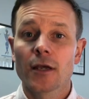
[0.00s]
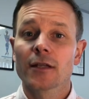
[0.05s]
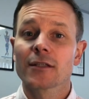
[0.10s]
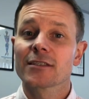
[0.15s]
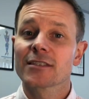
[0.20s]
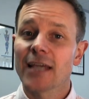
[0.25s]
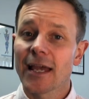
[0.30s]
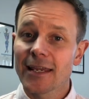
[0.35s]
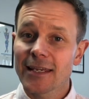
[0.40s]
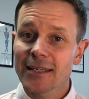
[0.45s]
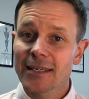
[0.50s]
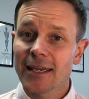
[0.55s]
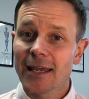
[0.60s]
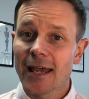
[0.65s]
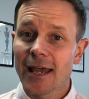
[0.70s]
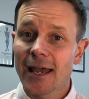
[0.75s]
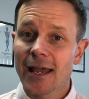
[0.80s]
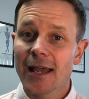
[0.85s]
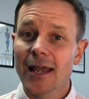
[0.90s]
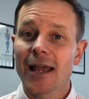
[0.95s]
take
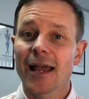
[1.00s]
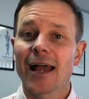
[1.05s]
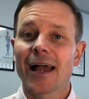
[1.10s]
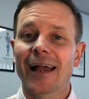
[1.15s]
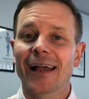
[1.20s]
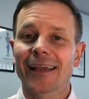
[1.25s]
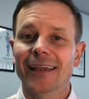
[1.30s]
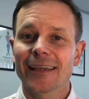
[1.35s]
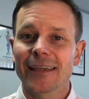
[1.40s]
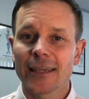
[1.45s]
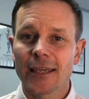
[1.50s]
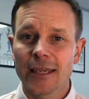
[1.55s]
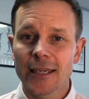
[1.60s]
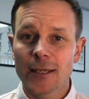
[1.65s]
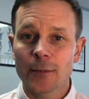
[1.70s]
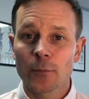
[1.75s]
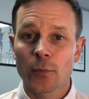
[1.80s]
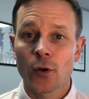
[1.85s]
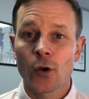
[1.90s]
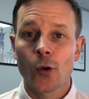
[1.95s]
care and
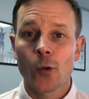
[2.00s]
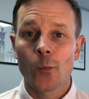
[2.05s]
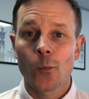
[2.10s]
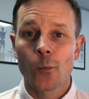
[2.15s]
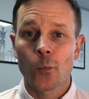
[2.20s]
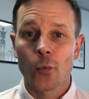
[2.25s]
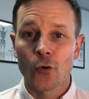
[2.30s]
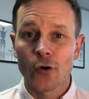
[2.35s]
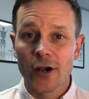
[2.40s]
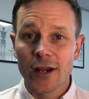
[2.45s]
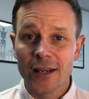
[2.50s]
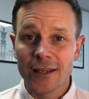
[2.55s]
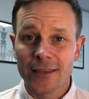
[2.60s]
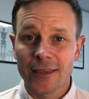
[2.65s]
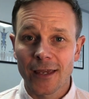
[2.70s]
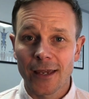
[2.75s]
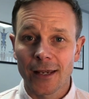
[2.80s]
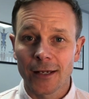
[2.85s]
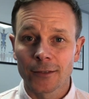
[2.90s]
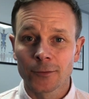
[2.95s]
keep
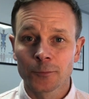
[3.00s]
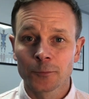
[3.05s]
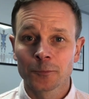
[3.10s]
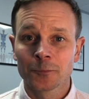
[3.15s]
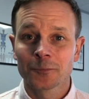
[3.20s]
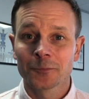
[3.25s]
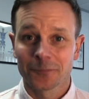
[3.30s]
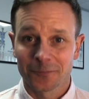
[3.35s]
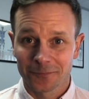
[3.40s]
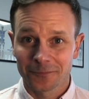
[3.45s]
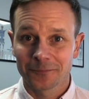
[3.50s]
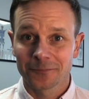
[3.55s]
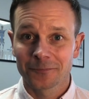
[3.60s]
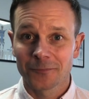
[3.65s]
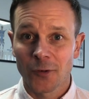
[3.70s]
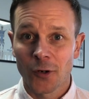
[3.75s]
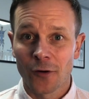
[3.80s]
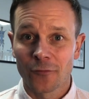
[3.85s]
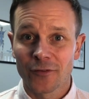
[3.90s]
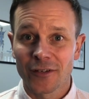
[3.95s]
breathing.
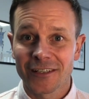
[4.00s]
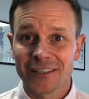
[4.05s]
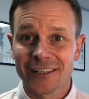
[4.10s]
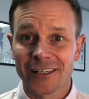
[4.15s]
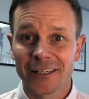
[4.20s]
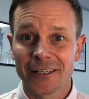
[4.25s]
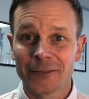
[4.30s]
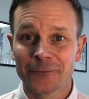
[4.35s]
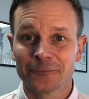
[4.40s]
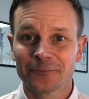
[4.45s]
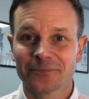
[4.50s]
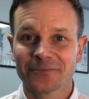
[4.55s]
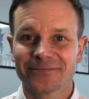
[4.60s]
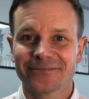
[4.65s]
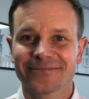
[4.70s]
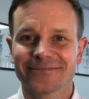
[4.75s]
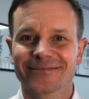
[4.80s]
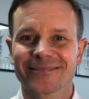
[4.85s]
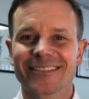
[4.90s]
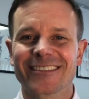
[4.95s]
Obviously.
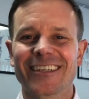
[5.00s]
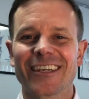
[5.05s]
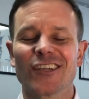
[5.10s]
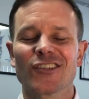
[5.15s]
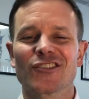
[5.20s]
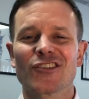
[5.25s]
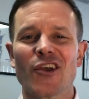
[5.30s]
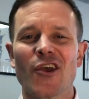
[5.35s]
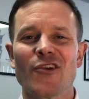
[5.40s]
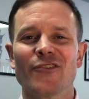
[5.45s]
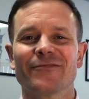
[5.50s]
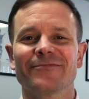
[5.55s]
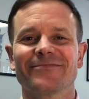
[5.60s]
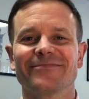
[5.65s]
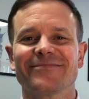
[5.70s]
See you soon.